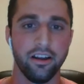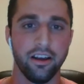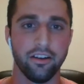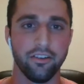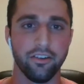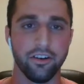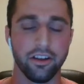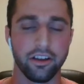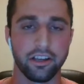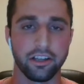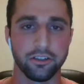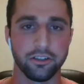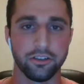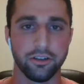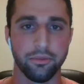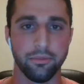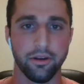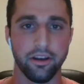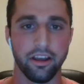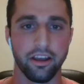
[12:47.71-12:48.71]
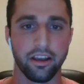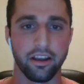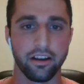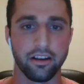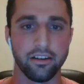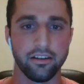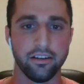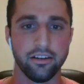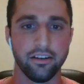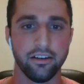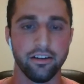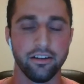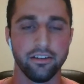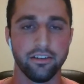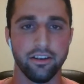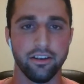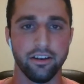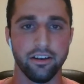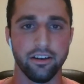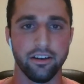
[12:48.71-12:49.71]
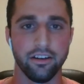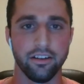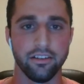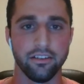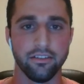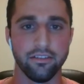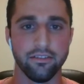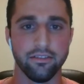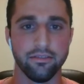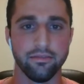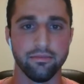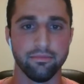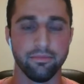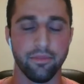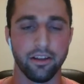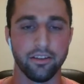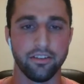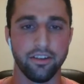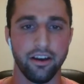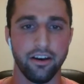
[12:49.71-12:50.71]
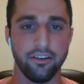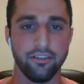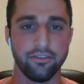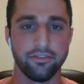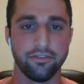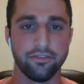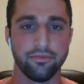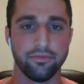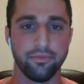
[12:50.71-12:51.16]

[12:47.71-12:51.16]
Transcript: and really contributing to myself,